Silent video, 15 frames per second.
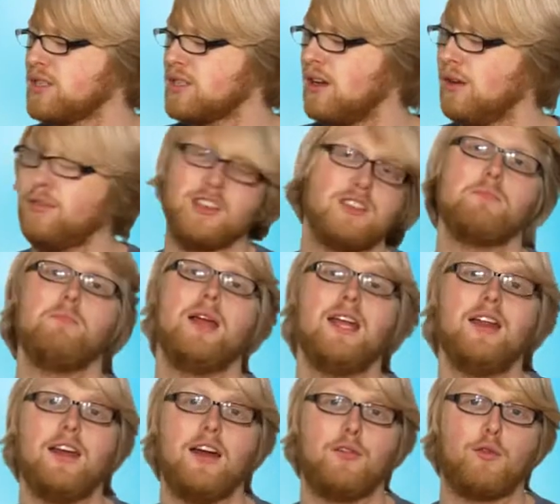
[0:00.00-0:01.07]
stuff is
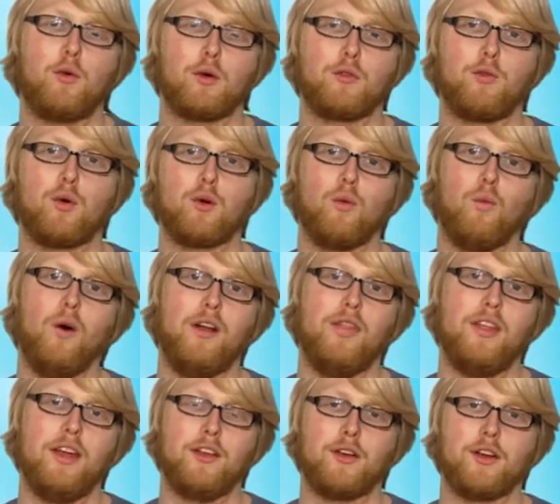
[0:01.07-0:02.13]
made at 441
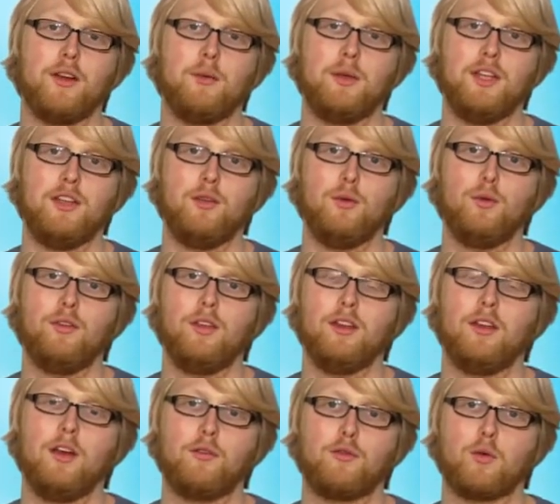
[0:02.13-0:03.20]
that you're going to be
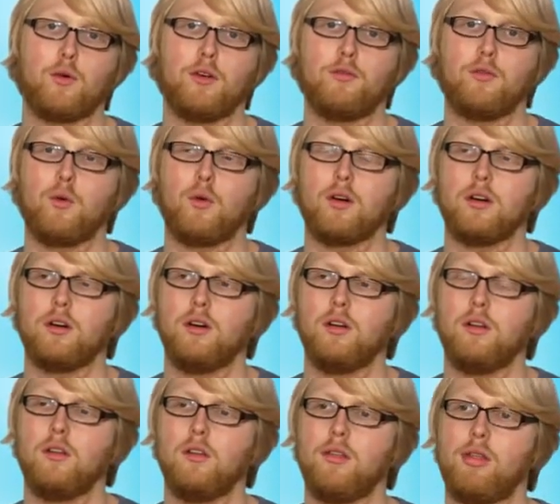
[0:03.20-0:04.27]
using,
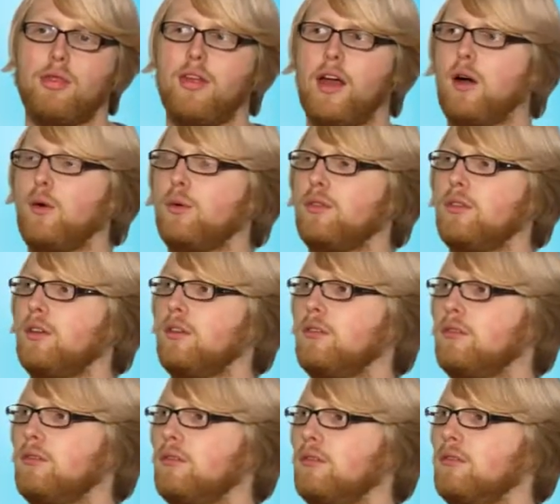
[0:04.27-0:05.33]

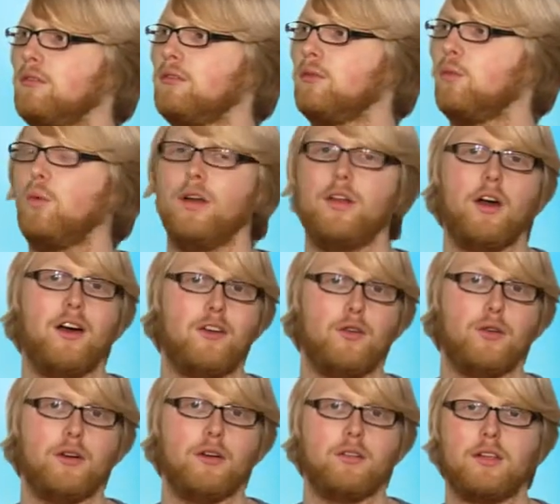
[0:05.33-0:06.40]

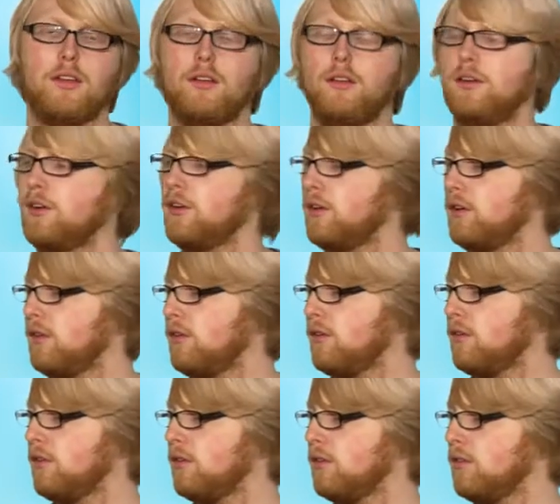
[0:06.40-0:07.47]
44,100
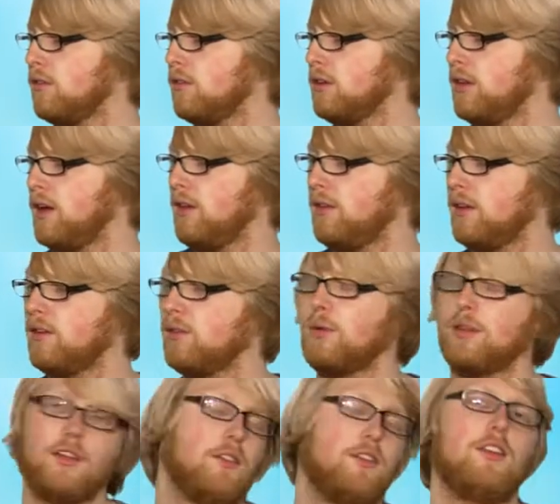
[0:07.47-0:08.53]
kilohertz. Yeah, I think is
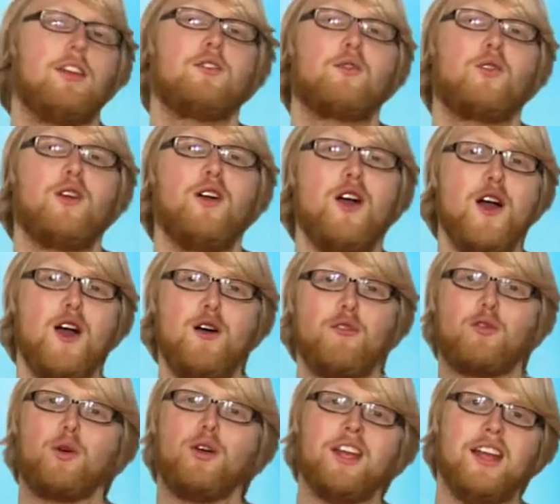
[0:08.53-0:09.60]
what that stands for.
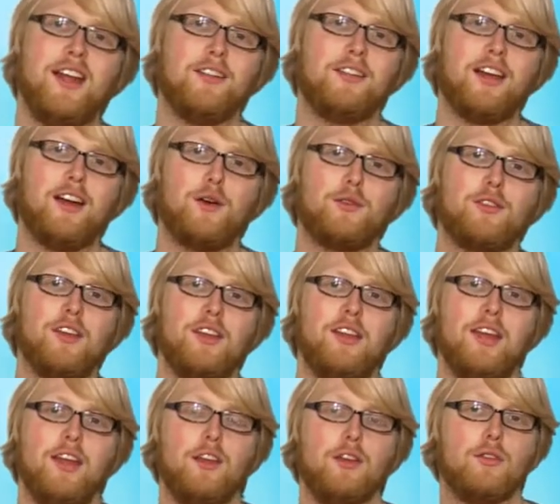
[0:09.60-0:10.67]
48,000
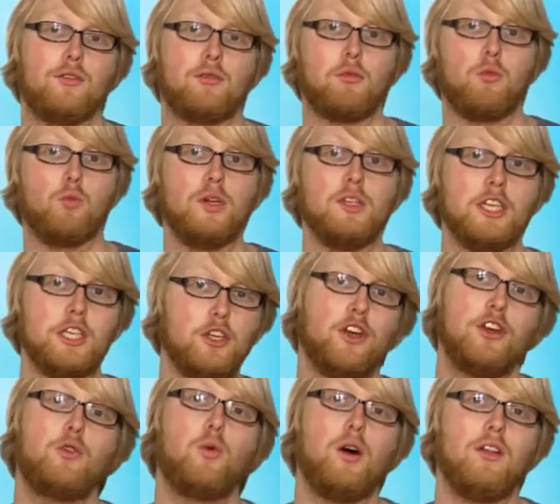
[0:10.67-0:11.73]
is really
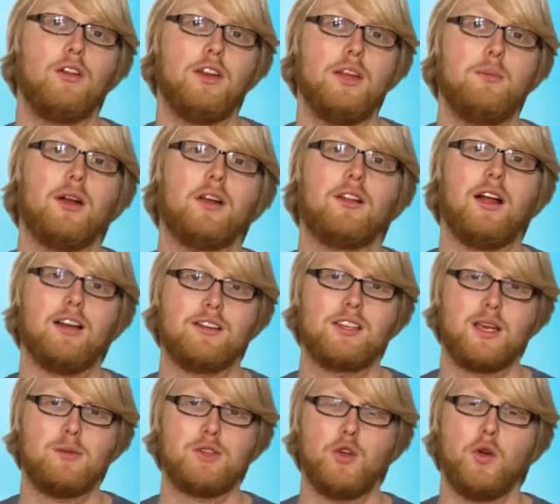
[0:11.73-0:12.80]
good quality, but a lot of
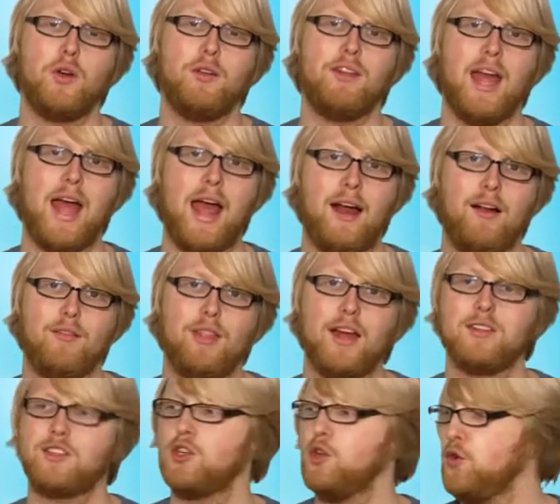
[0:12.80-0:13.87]
times you don't even have
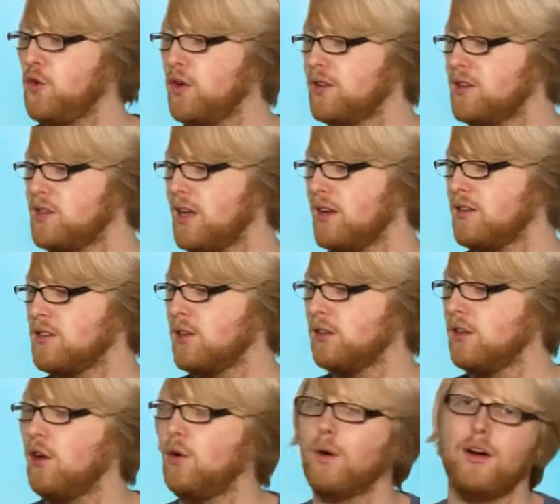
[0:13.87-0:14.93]
that. So you could set it to
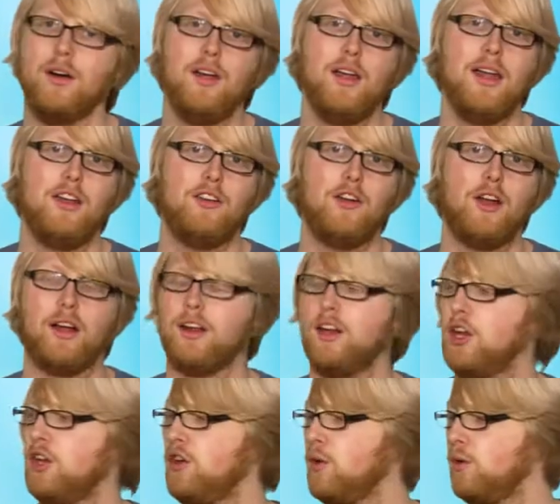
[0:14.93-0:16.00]
lower. You're not going
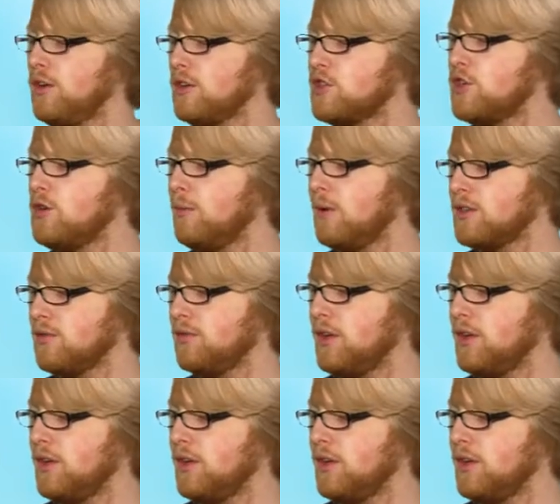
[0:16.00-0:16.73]
to notice too much of a